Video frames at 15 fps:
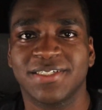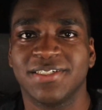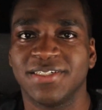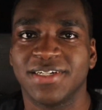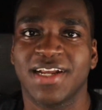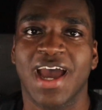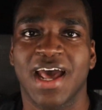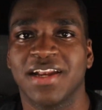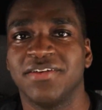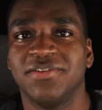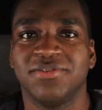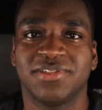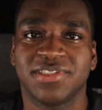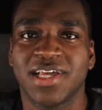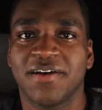kind of new
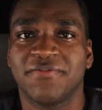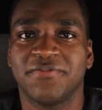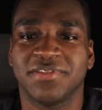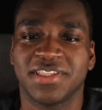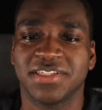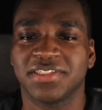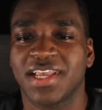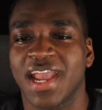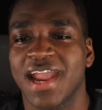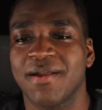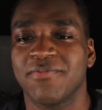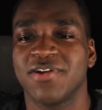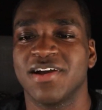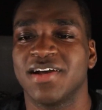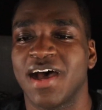stuff with this
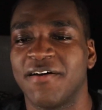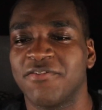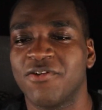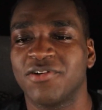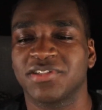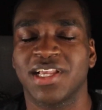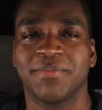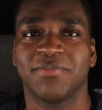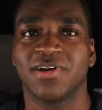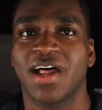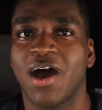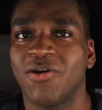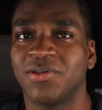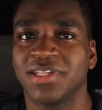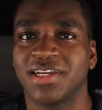camera. Of course, I'm
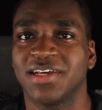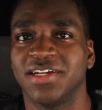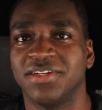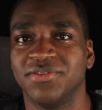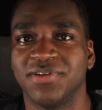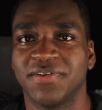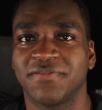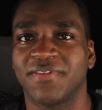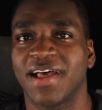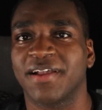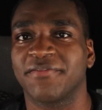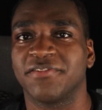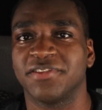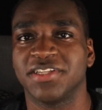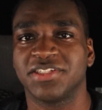only going to do it
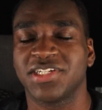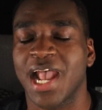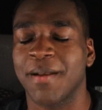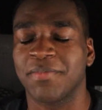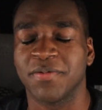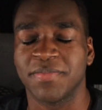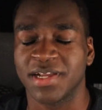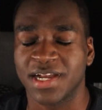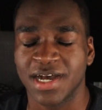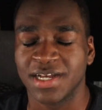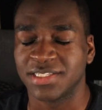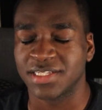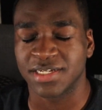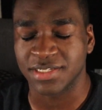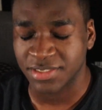for this chapter
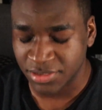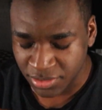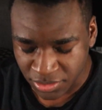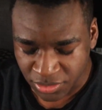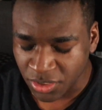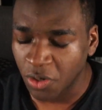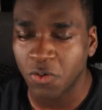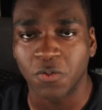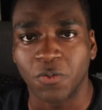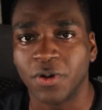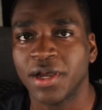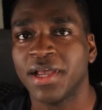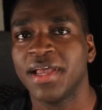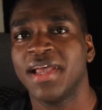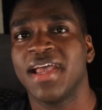because it is so
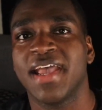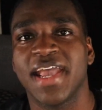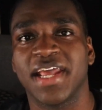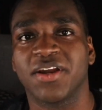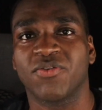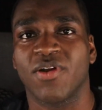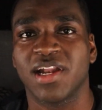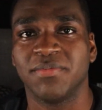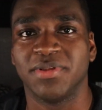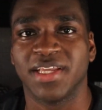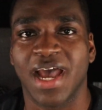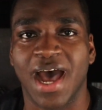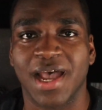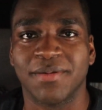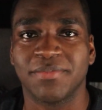incredibly
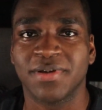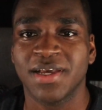hype.